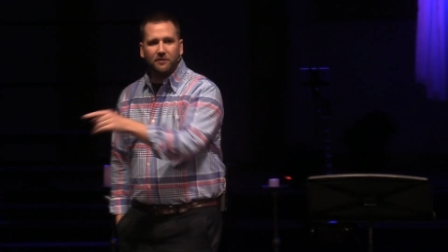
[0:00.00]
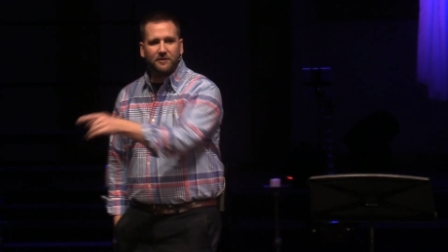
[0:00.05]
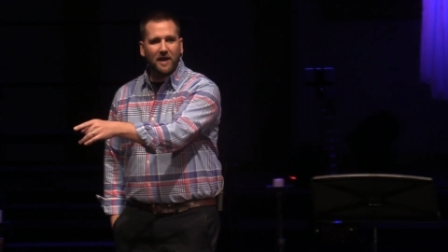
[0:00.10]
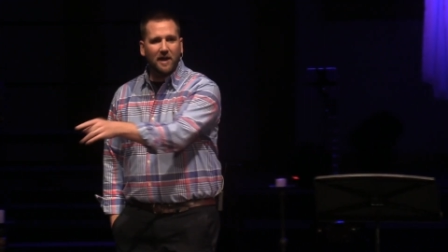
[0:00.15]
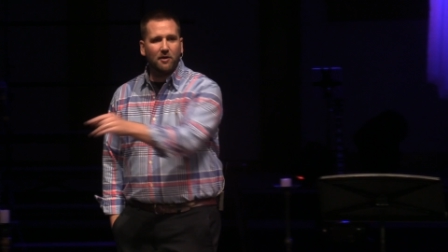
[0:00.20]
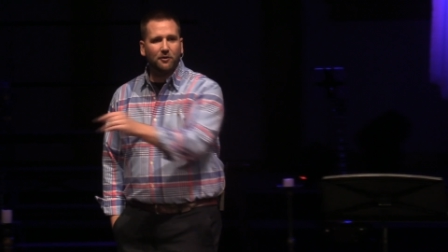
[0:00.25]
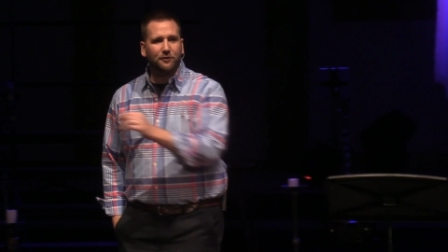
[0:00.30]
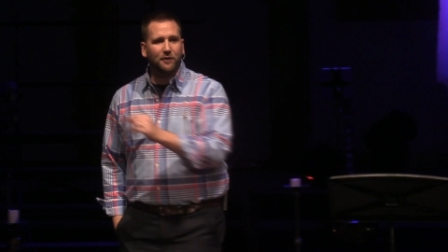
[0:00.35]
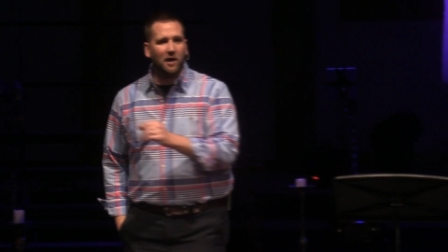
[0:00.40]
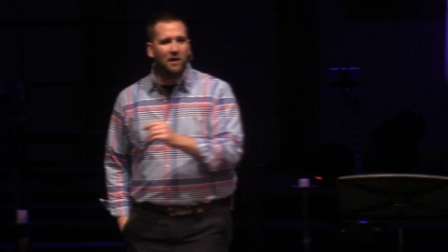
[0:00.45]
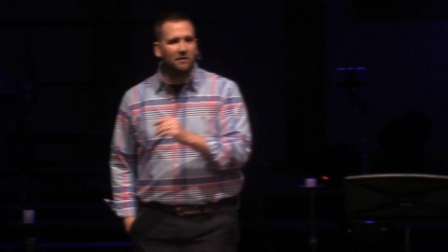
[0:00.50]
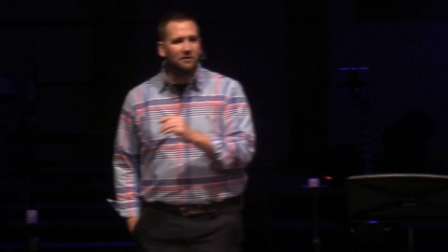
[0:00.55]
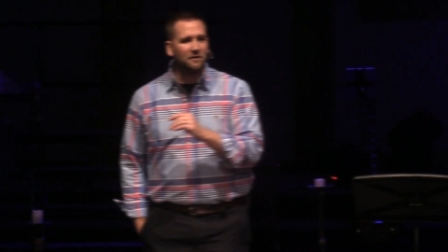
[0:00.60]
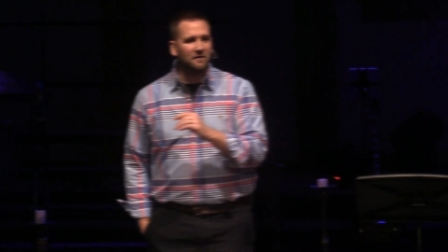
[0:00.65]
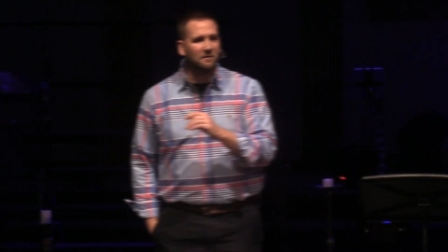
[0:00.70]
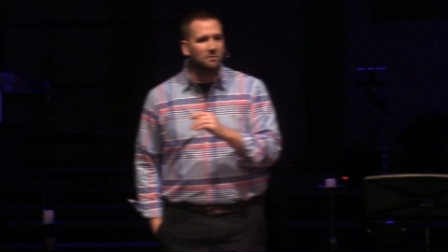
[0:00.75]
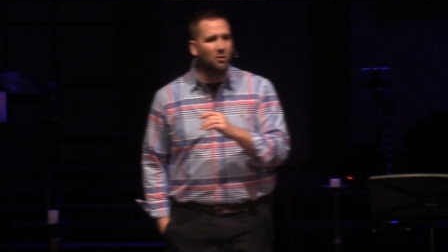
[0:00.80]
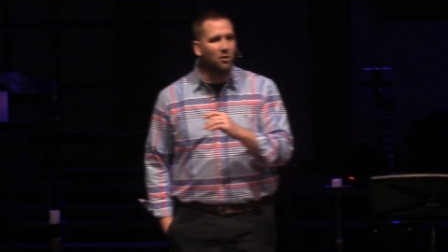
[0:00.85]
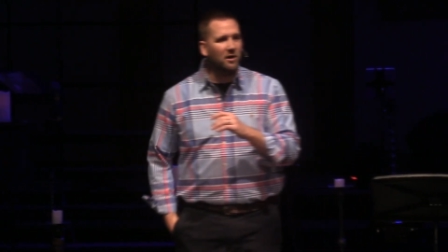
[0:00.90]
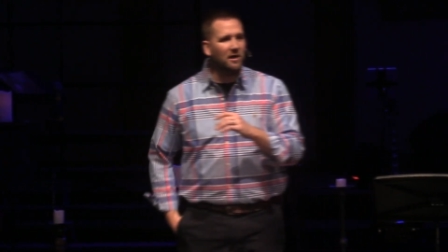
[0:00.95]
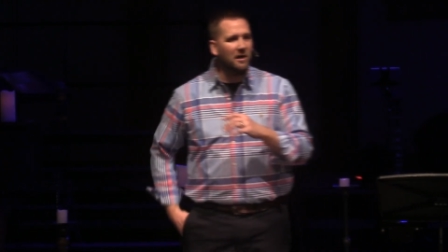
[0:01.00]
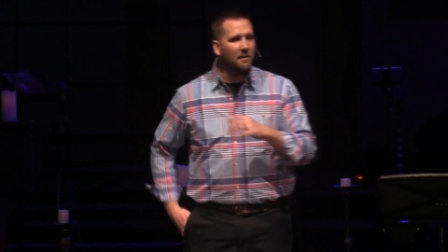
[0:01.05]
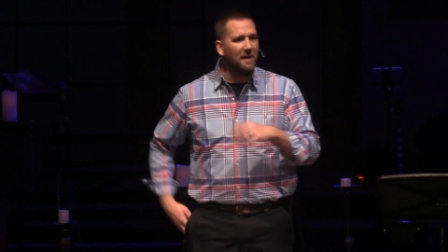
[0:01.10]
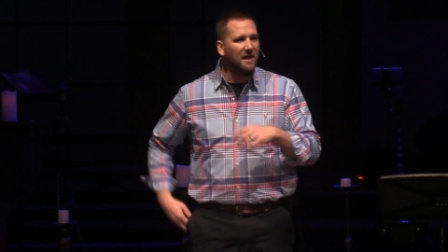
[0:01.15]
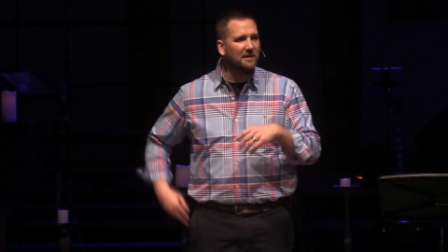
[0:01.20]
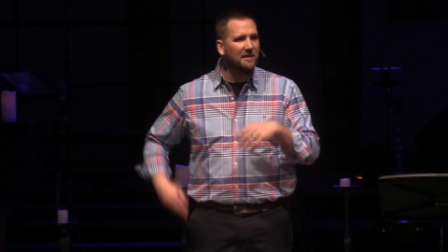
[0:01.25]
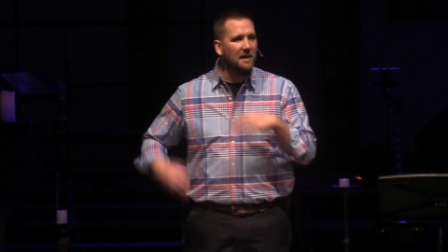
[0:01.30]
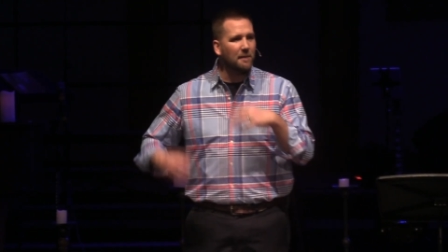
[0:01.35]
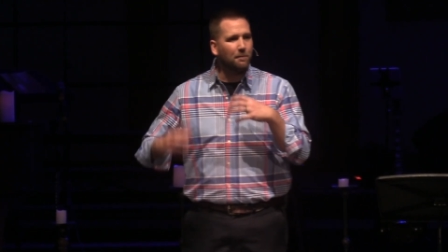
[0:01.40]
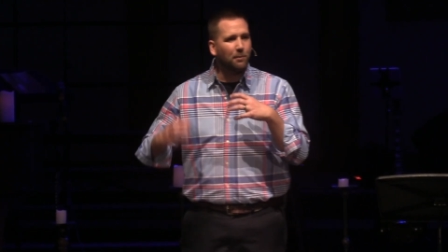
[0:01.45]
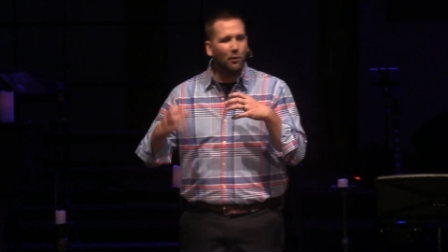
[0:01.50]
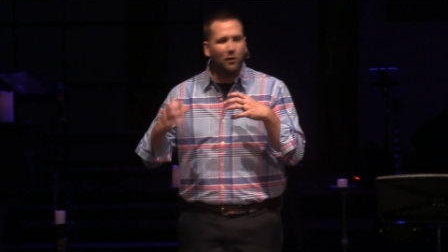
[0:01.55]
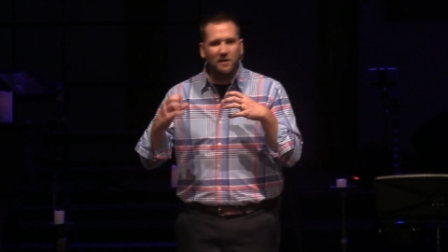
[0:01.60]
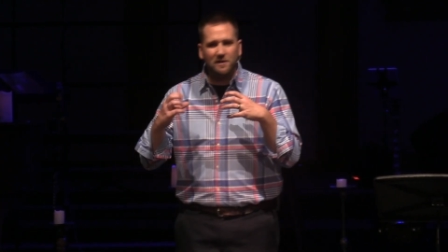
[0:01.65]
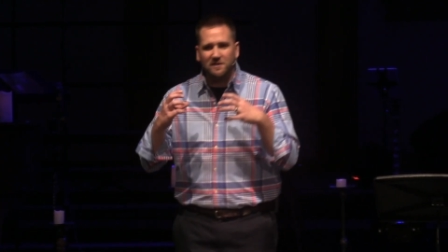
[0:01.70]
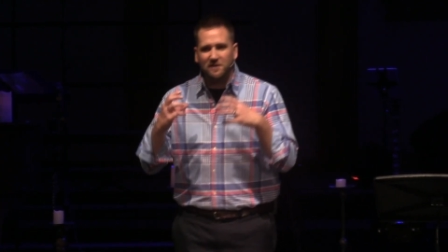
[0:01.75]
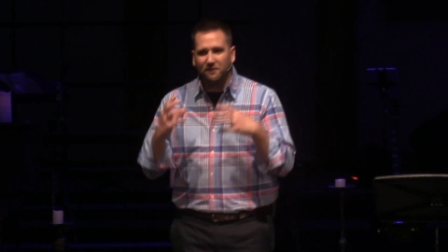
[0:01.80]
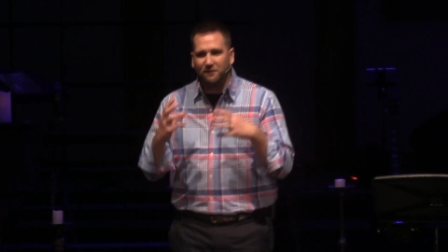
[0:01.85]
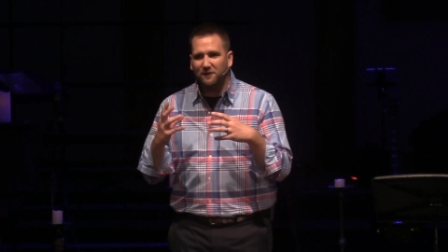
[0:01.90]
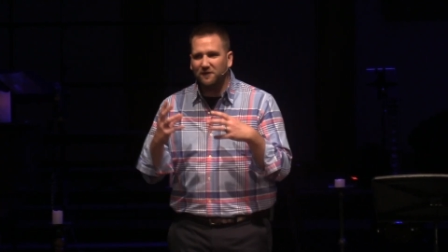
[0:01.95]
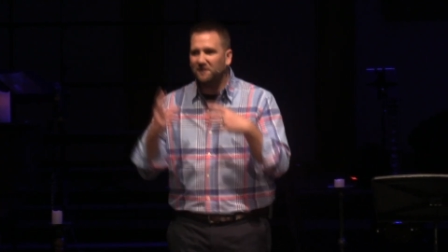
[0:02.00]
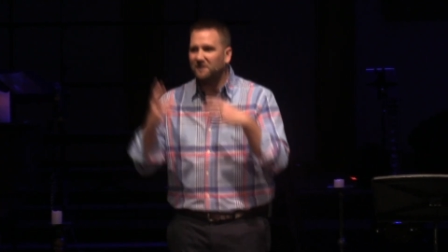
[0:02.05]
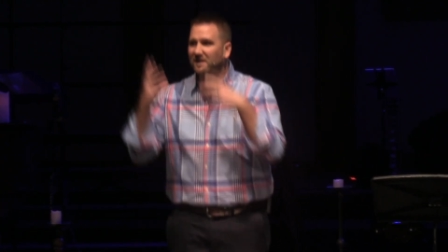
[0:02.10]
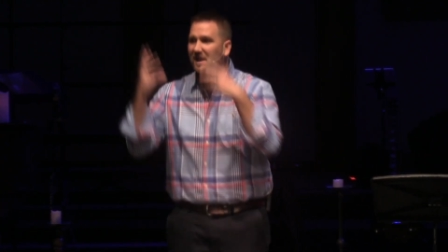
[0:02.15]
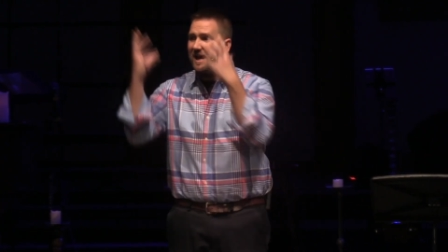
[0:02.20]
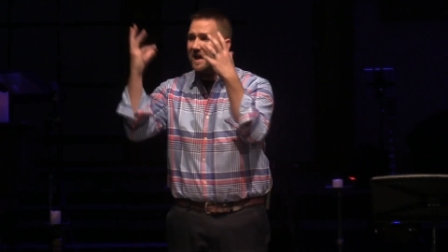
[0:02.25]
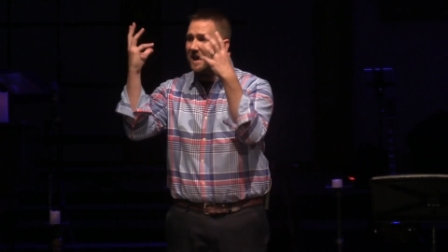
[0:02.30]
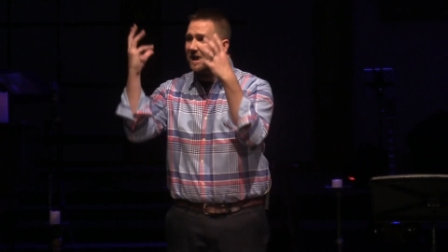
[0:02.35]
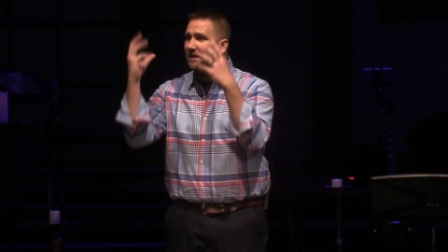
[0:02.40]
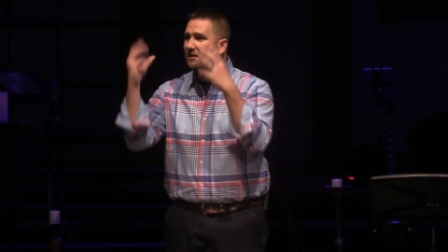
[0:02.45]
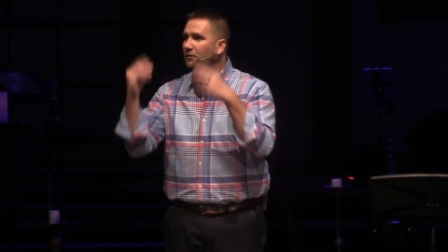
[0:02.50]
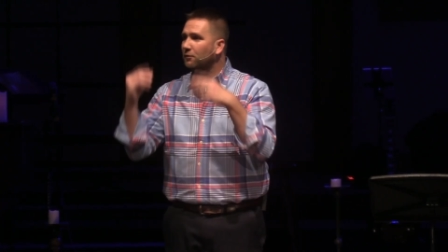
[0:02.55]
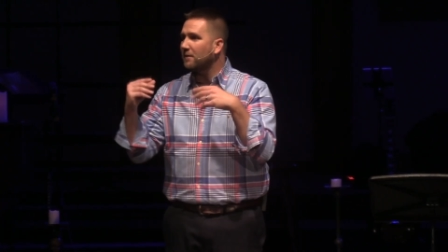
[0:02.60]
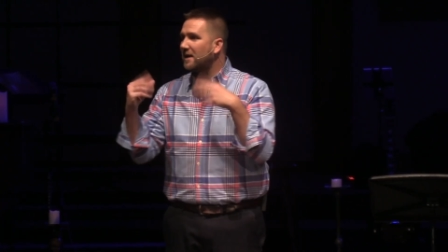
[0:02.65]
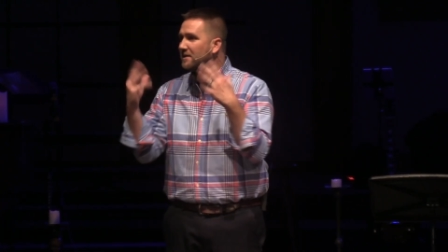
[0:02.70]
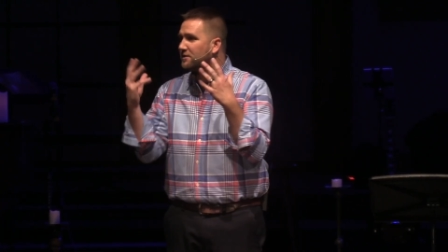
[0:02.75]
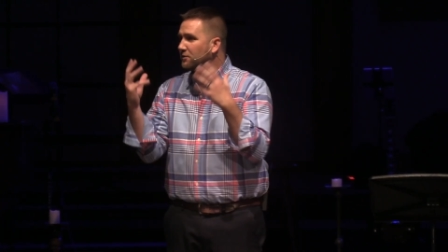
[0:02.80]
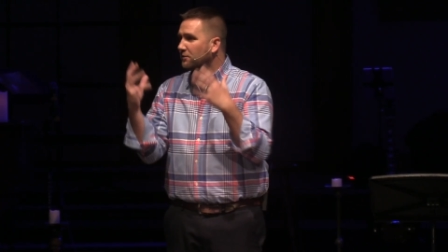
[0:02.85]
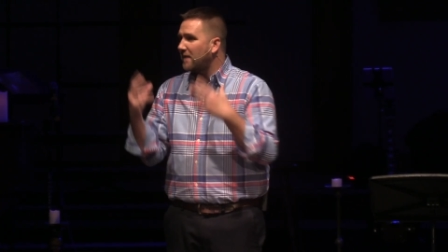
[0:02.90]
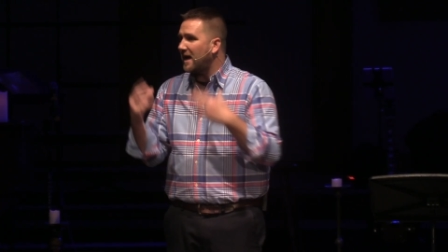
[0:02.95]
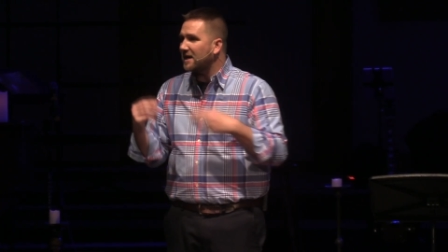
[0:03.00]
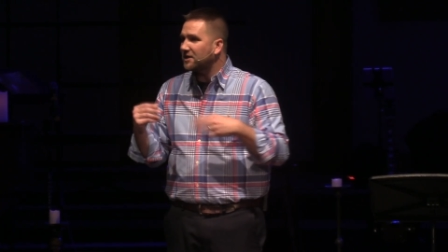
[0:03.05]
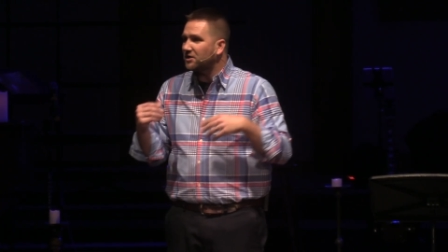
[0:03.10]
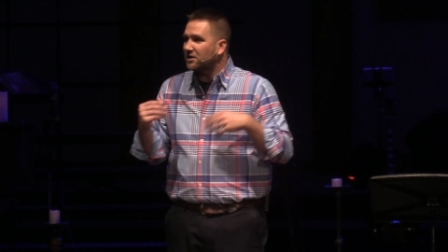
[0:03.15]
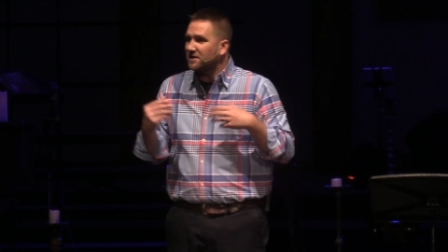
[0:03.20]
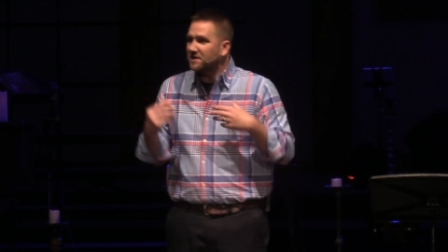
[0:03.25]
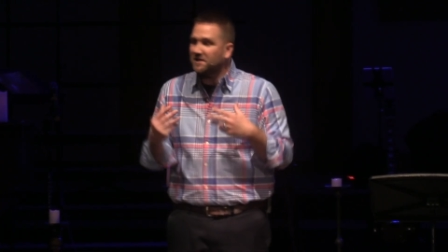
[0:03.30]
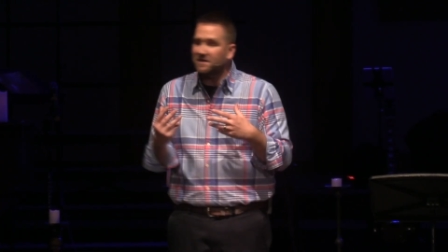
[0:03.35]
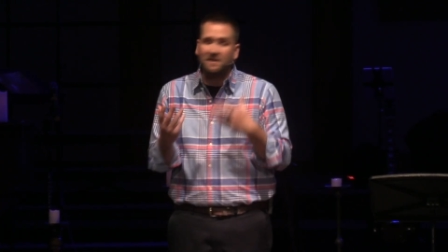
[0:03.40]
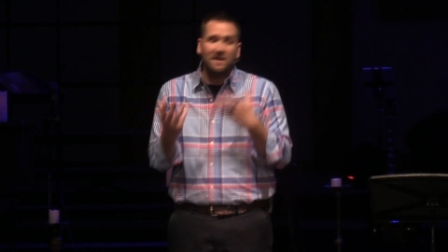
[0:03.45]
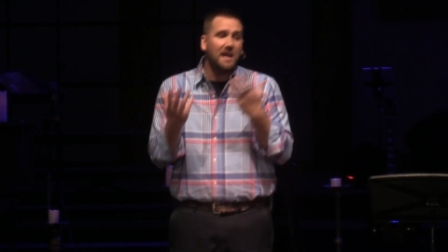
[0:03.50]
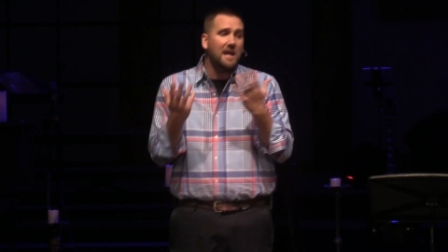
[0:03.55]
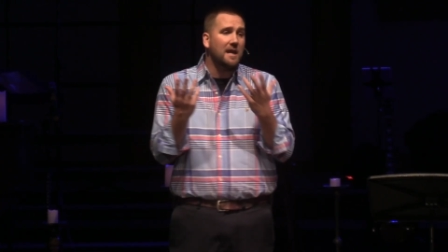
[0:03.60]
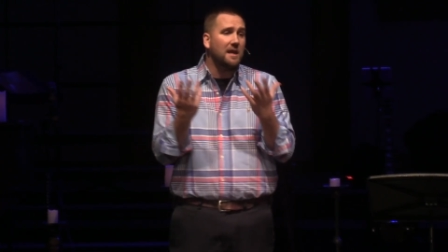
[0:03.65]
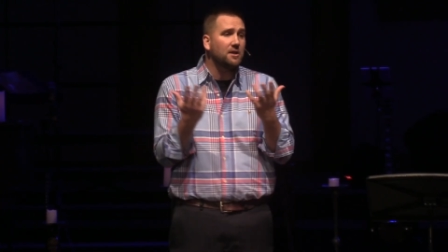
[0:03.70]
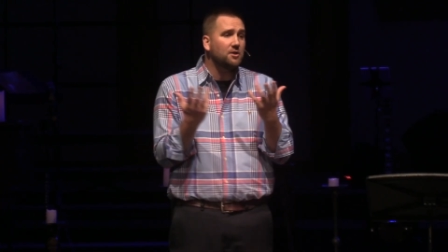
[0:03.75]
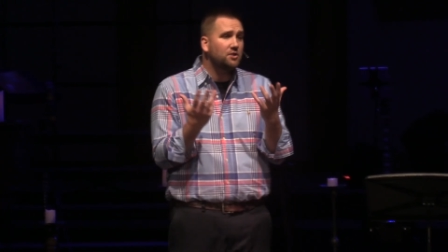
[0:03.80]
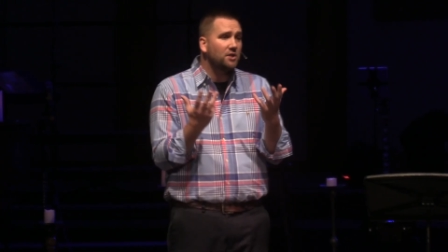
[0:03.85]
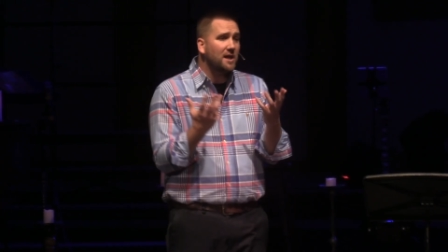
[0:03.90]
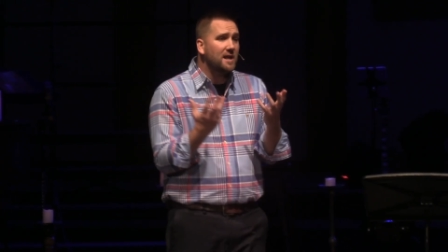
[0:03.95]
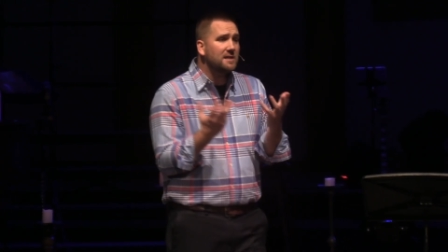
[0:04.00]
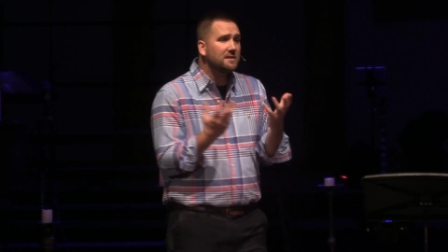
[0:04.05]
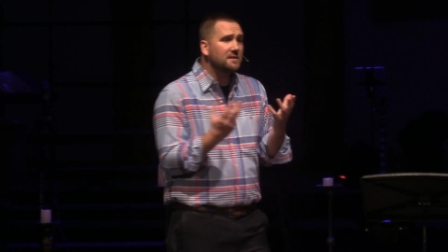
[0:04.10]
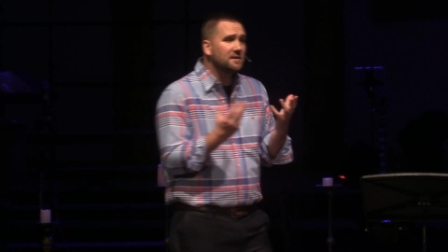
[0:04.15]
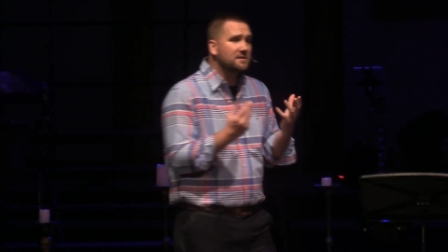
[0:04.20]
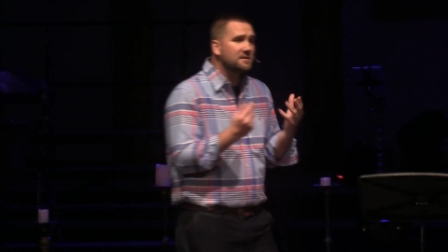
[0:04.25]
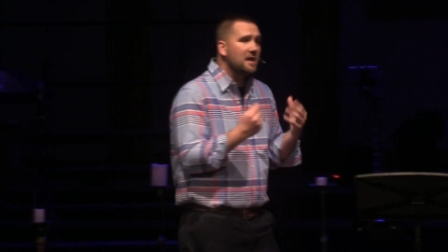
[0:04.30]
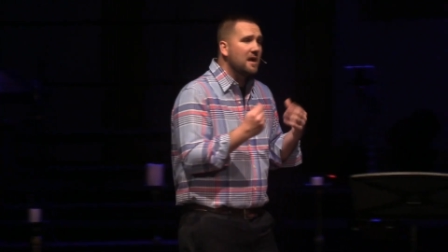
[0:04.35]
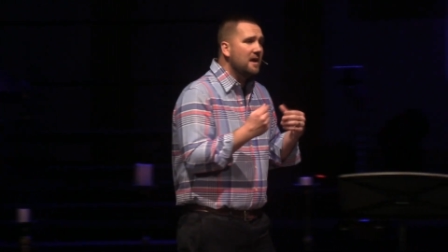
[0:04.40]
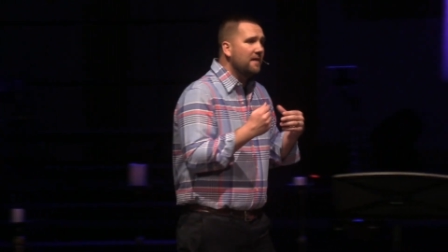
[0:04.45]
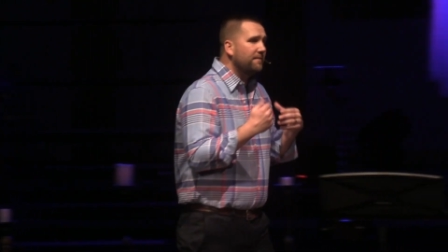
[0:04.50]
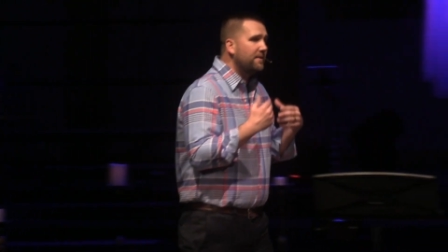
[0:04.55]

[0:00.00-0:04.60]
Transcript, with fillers: Dale talked this morning about the importance of seeing the resurrection, seeing Jesus.